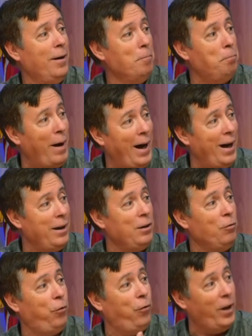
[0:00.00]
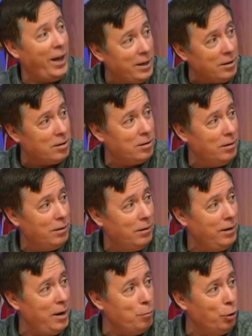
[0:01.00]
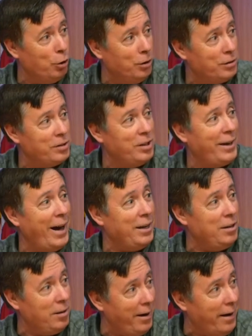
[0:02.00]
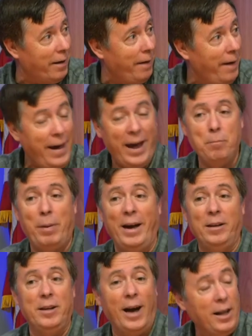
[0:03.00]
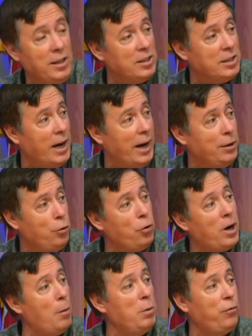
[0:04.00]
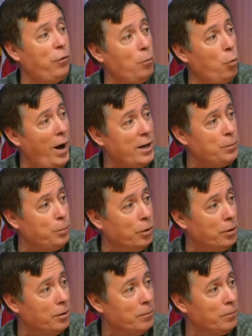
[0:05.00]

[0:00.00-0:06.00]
by Flint neighborhoods to get in there. And by the other side, you're coming from Westport.